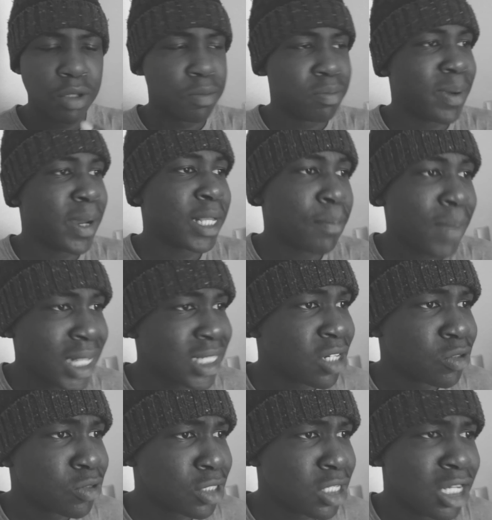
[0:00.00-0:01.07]
Bad
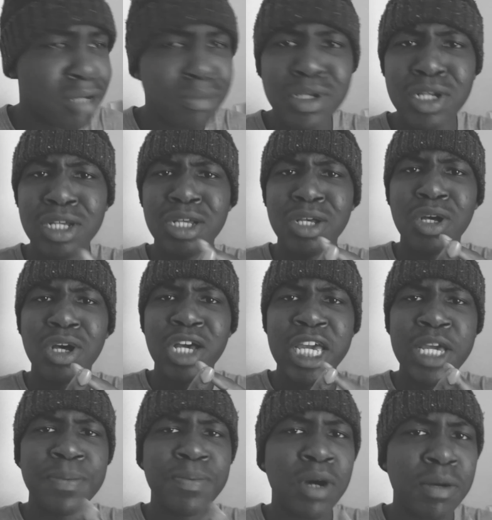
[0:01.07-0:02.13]
Girls Club,
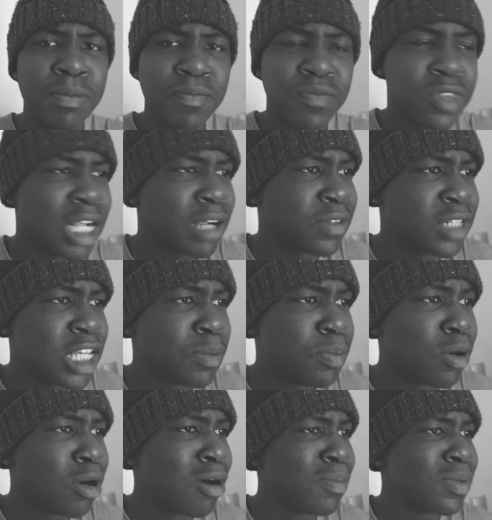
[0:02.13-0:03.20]
Hip Hop, Love and Hip
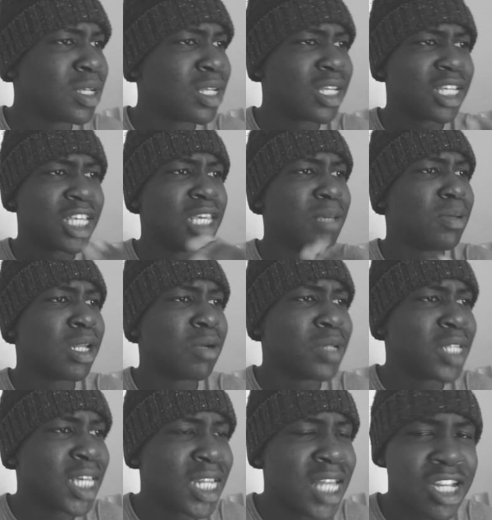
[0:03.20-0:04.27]
Hop, Keeping Up
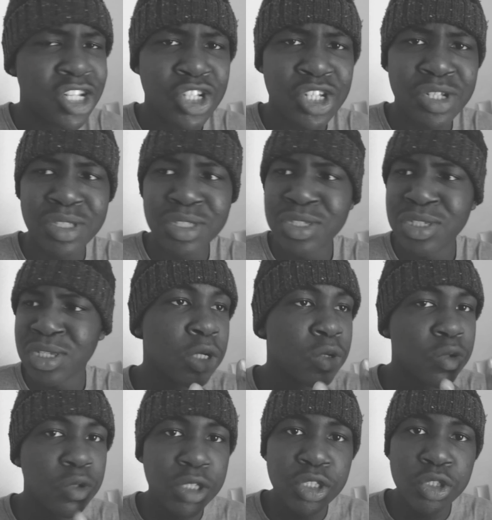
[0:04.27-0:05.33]
with the Kardashians. You got
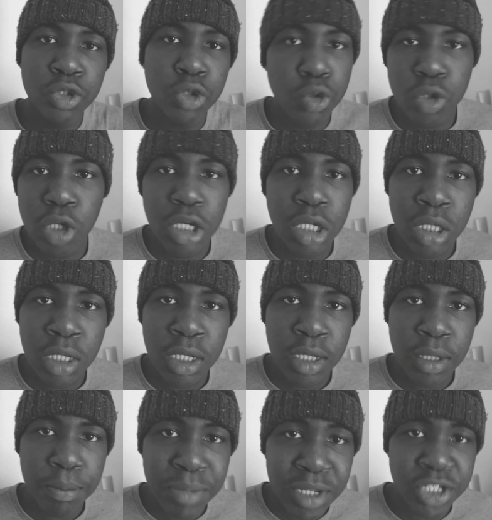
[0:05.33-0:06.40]
all these $2
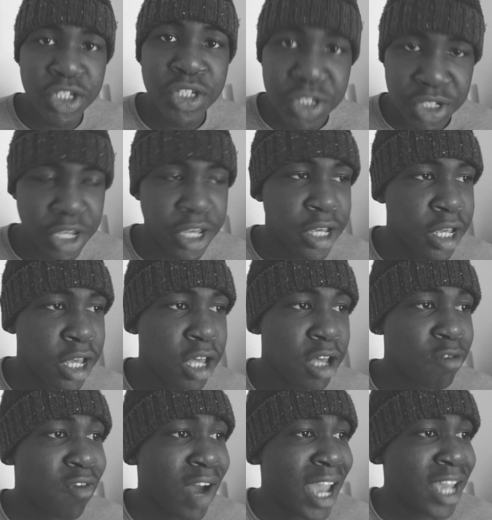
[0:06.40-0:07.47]
bitches here
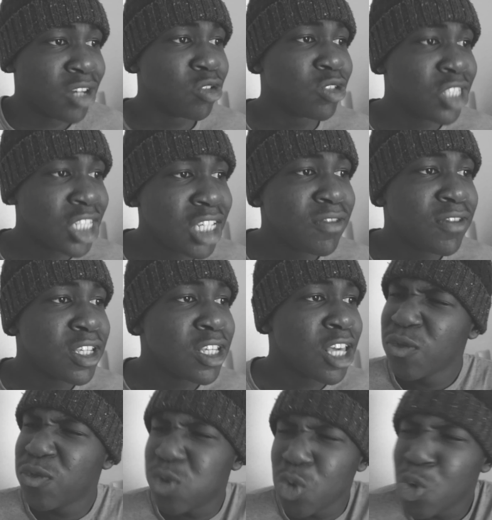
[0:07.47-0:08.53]
fighting on TV
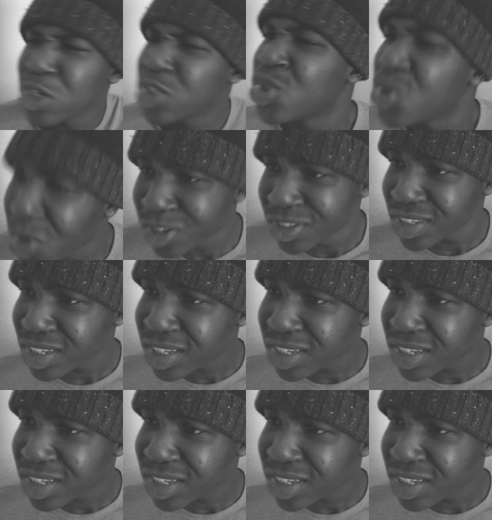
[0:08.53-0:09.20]
for what's not.